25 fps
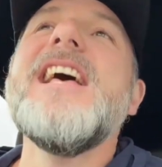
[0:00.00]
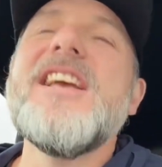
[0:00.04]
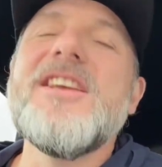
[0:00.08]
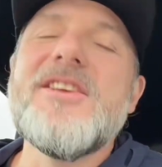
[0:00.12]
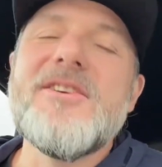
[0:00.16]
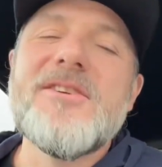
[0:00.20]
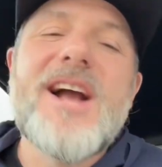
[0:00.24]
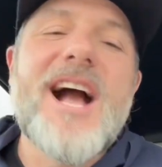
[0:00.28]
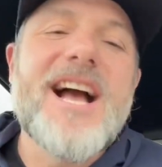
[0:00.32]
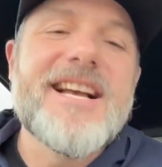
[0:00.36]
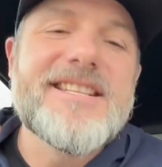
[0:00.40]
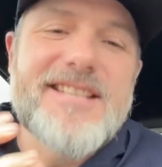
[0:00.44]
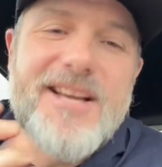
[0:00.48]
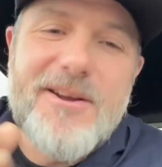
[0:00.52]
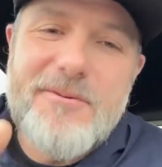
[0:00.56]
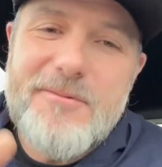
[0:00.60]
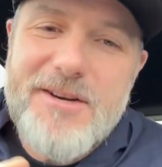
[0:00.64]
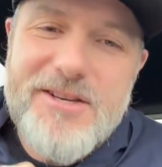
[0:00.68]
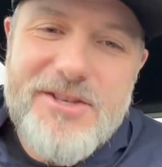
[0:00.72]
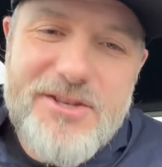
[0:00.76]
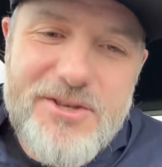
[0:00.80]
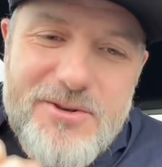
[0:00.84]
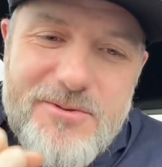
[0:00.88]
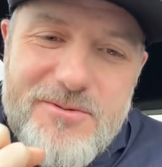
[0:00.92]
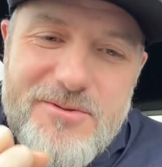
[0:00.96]
You guys, I
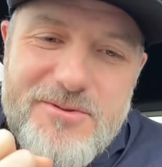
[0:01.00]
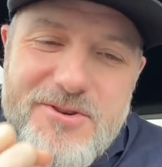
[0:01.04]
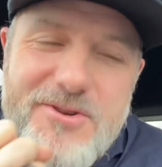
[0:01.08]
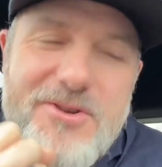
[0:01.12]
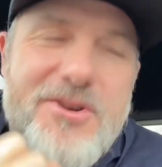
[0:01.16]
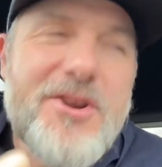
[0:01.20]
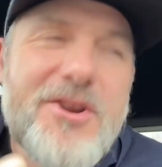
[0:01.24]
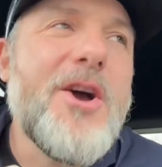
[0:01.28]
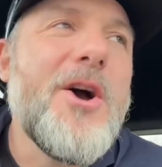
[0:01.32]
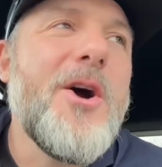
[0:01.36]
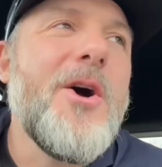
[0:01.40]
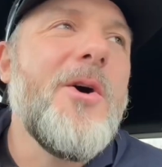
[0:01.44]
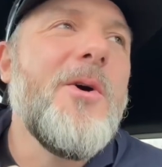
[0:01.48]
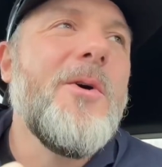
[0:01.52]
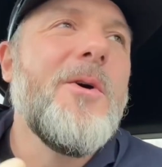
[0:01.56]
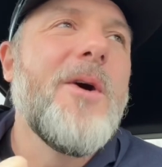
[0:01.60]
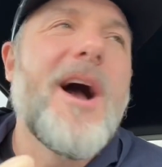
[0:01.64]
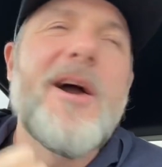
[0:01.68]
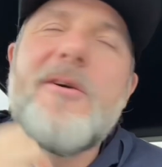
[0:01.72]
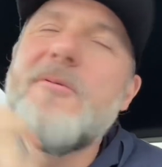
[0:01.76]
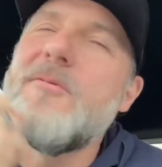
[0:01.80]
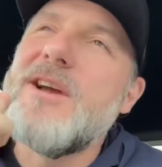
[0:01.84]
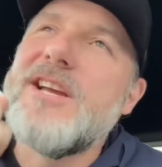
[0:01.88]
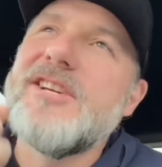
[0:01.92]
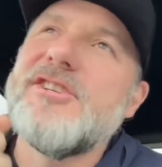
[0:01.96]
wish you knew.
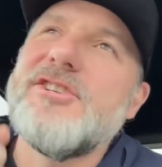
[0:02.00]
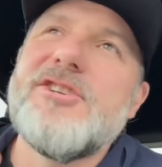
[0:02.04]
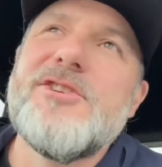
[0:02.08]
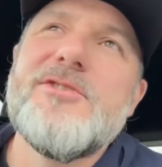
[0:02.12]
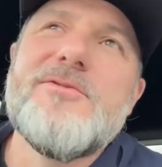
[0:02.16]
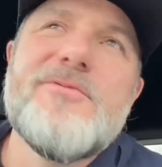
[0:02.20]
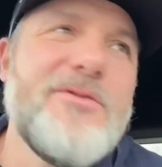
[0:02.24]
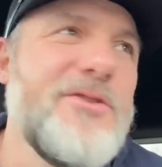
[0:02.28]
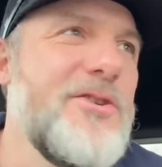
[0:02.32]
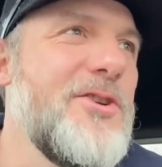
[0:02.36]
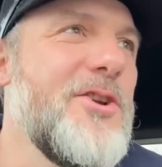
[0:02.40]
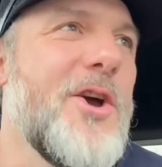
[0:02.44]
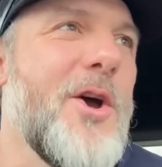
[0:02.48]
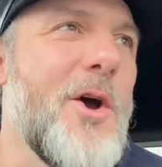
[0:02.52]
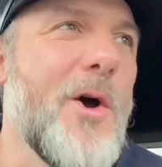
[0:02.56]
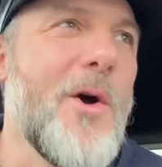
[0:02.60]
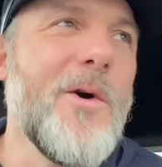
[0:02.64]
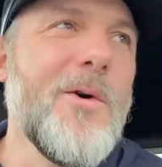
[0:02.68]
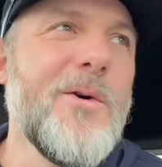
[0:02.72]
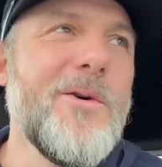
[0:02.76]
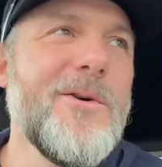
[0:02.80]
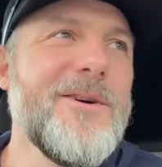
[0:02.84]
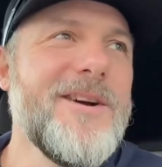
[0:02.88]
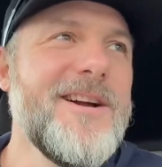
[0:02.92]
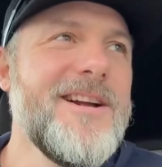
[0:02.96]
I wish you knew.